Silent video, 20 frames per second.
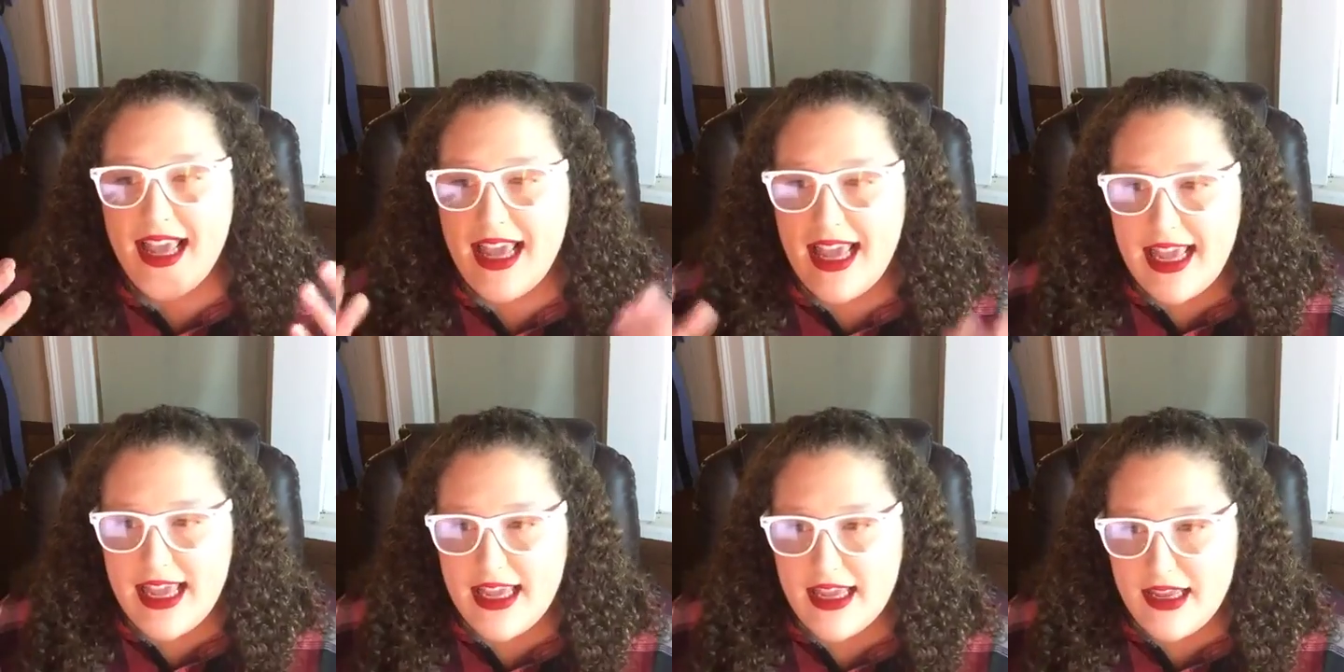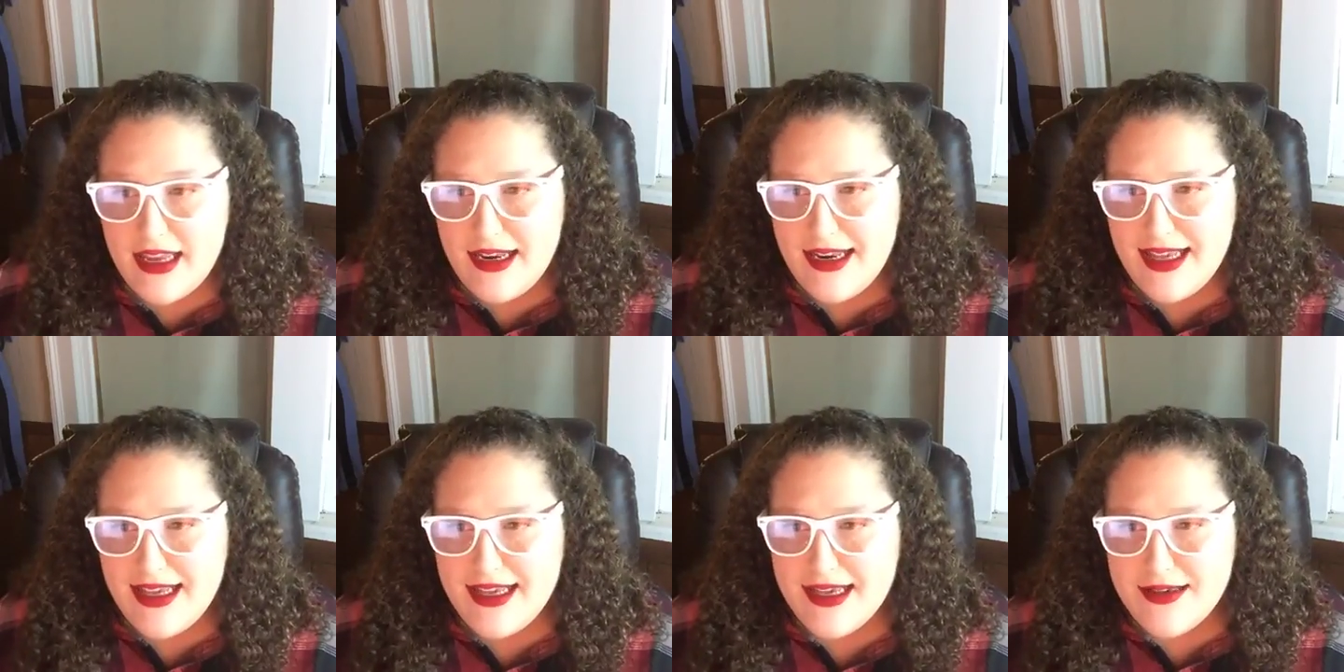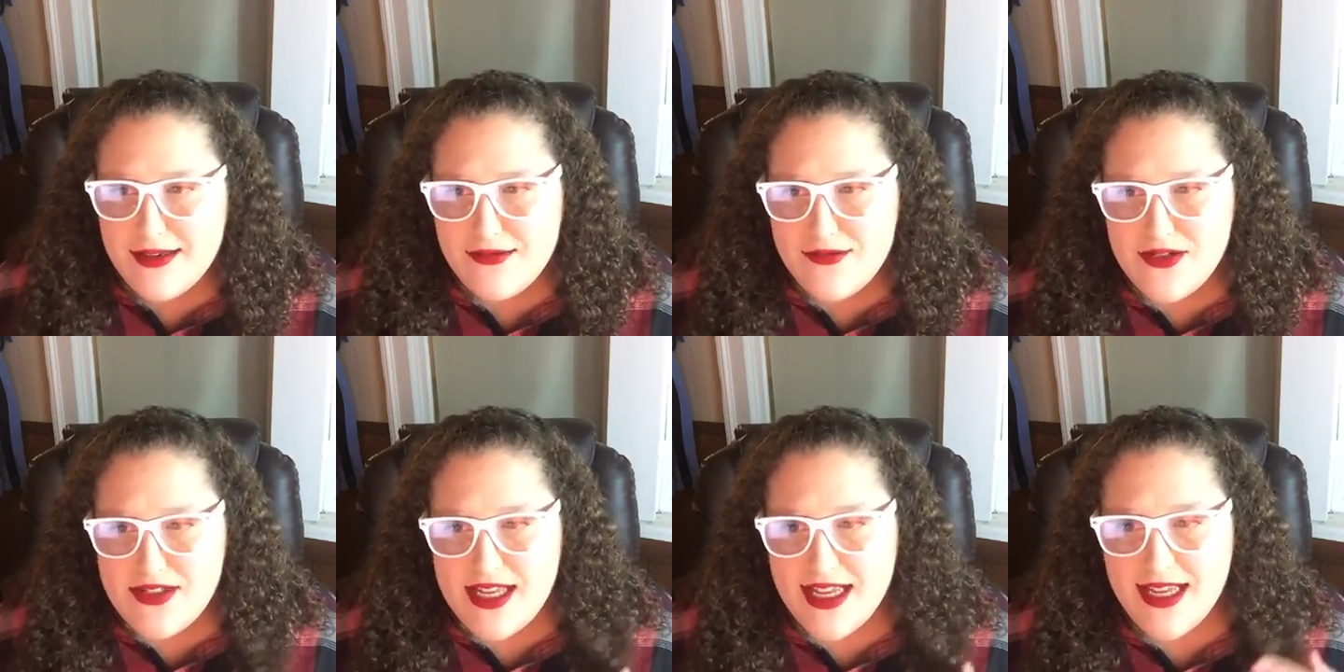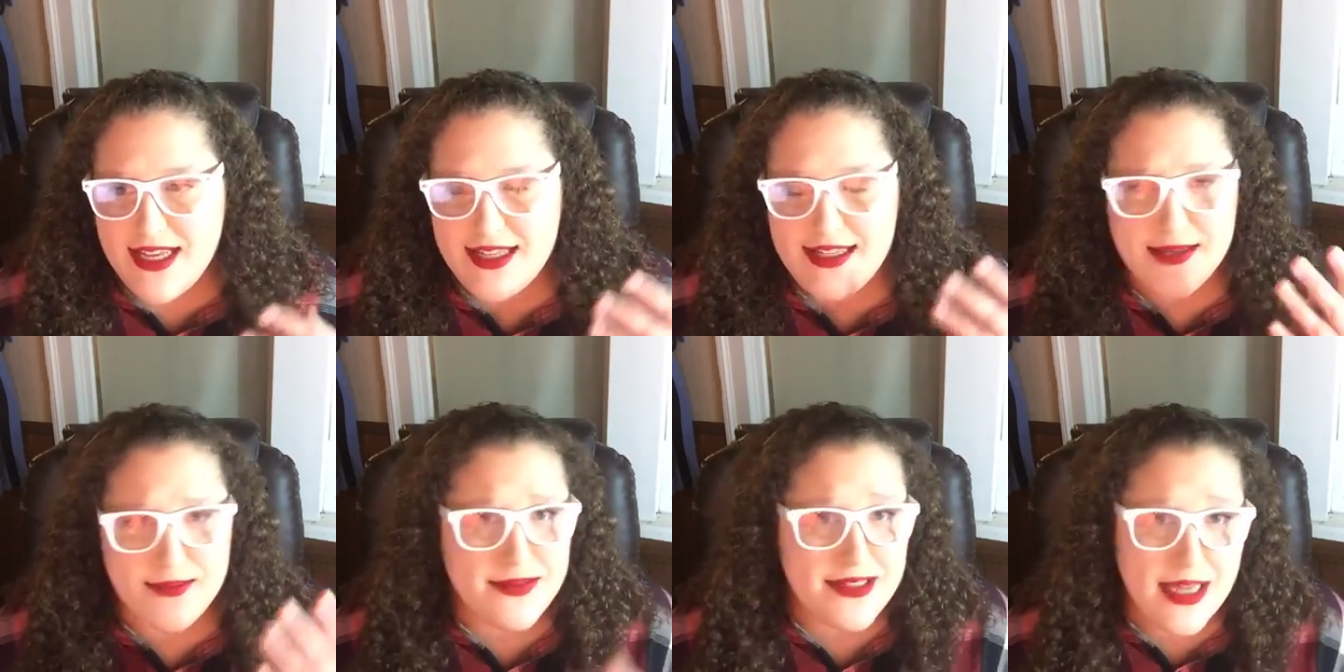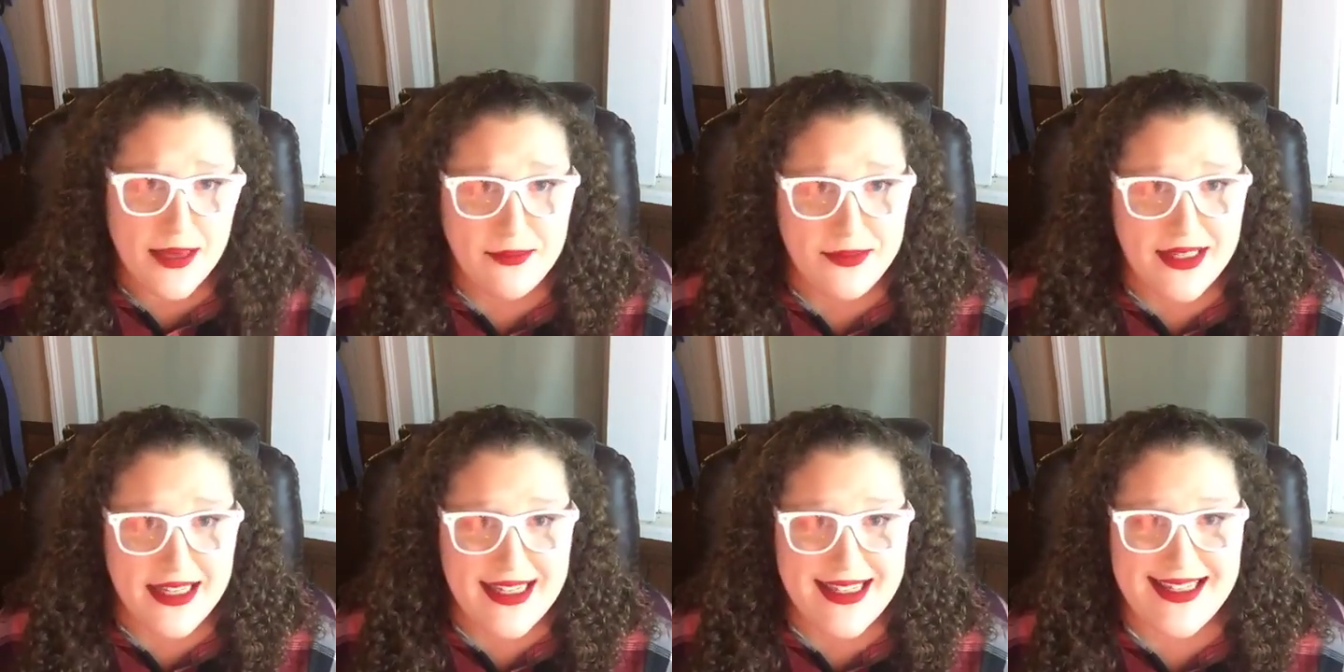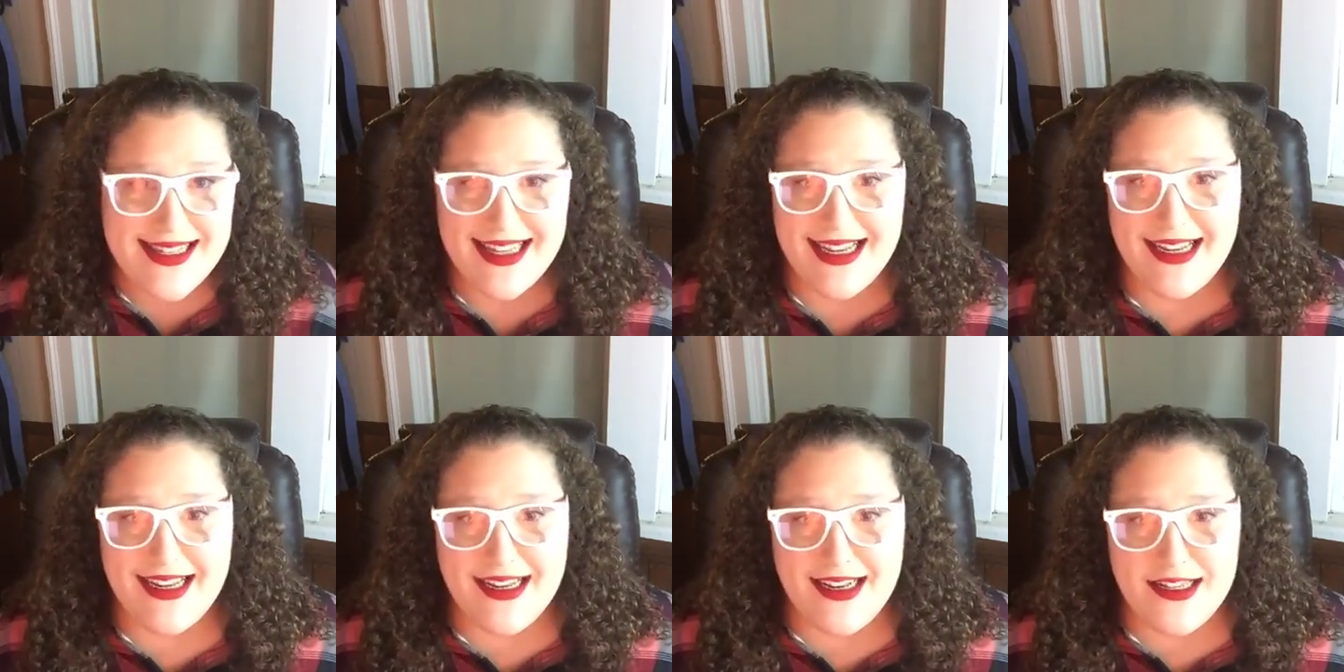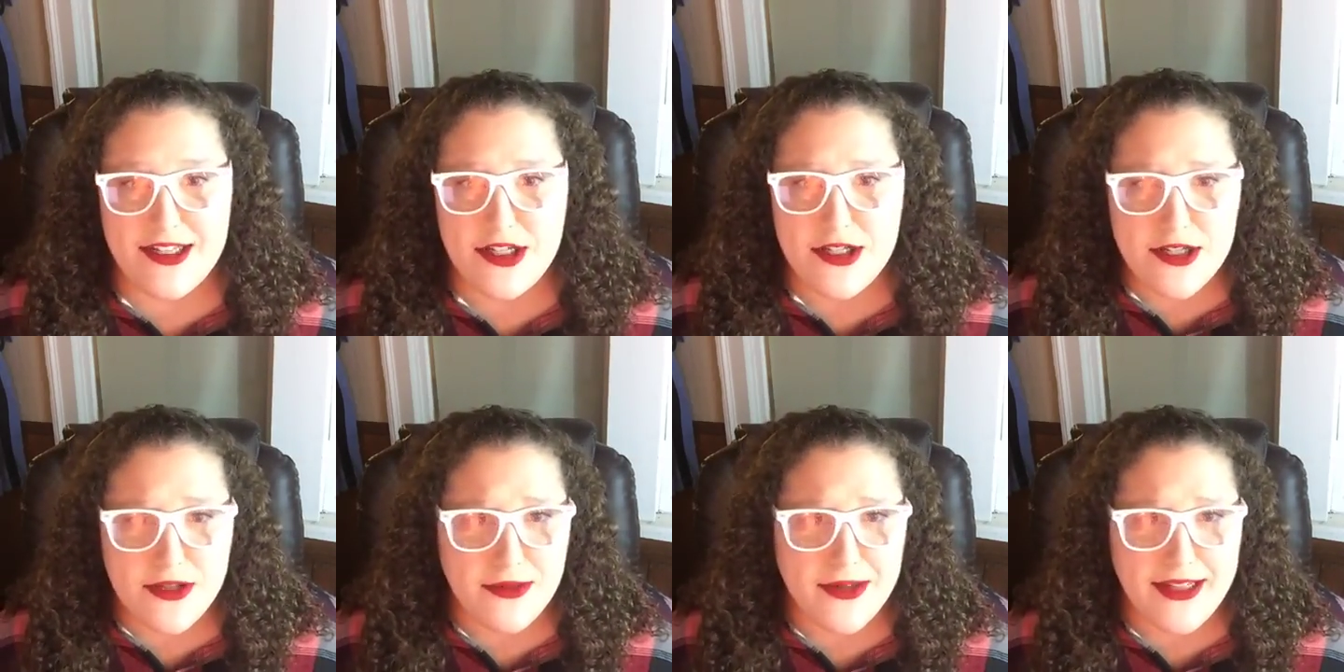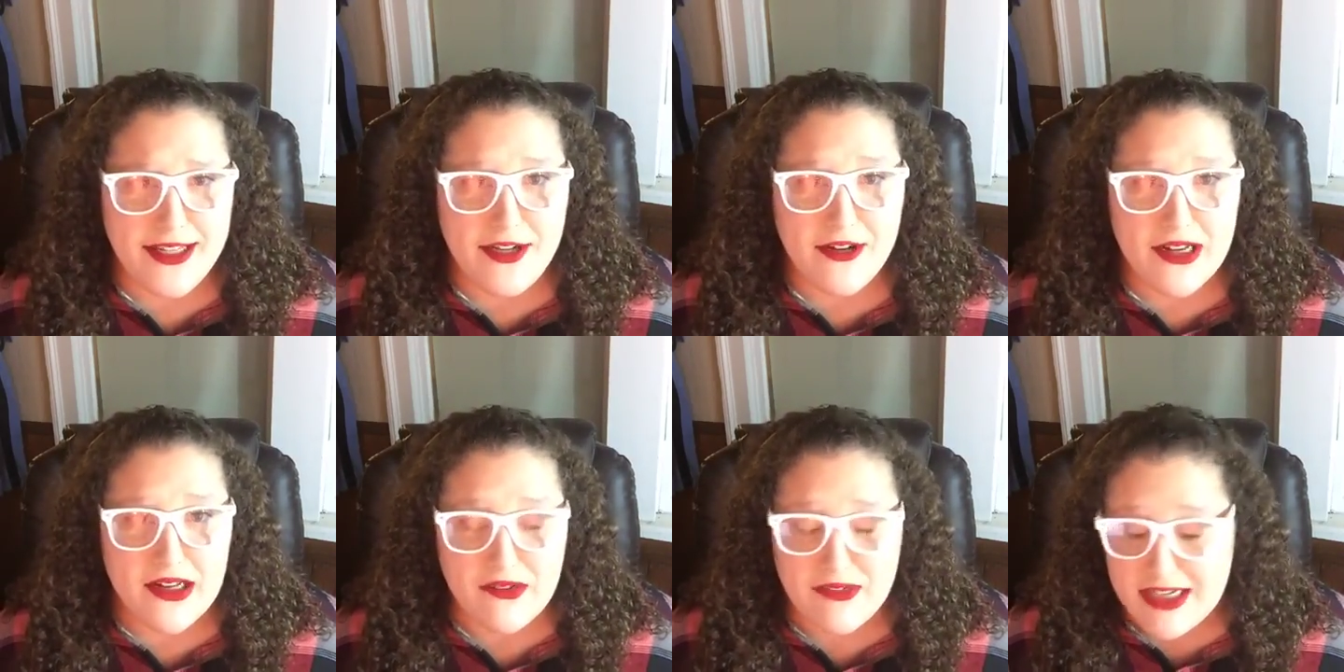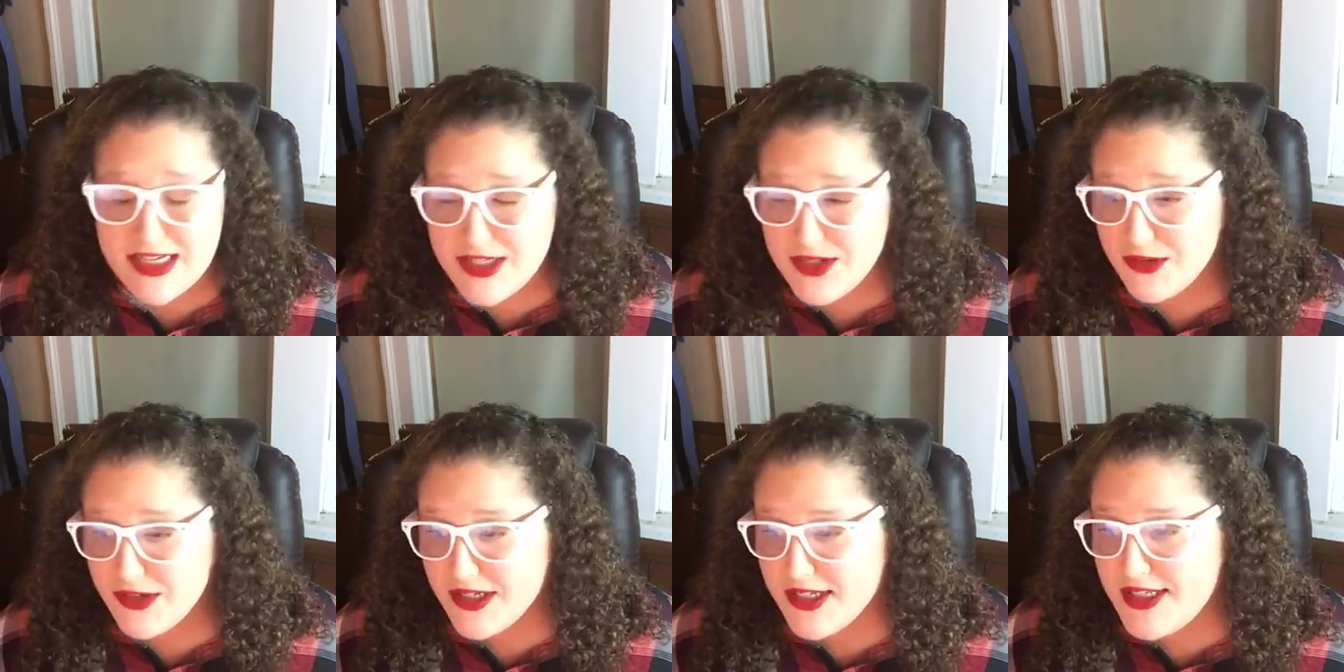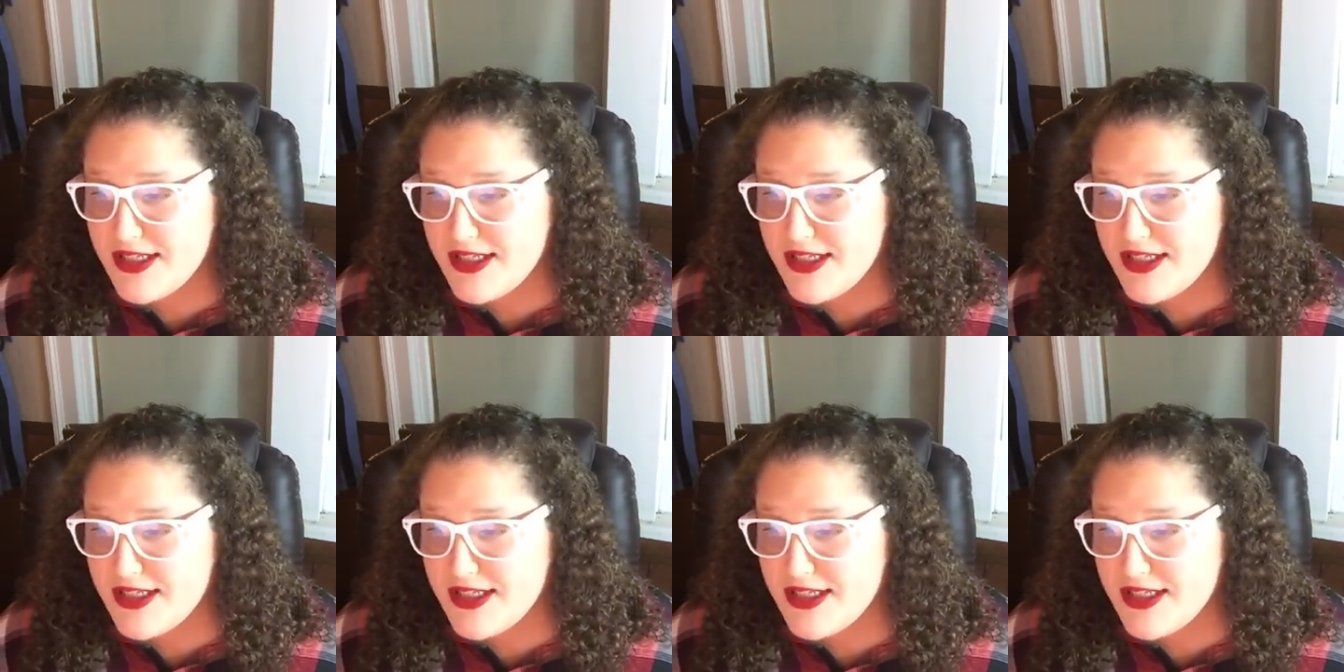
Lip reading: and it gives some templates, and it's just a really great resource.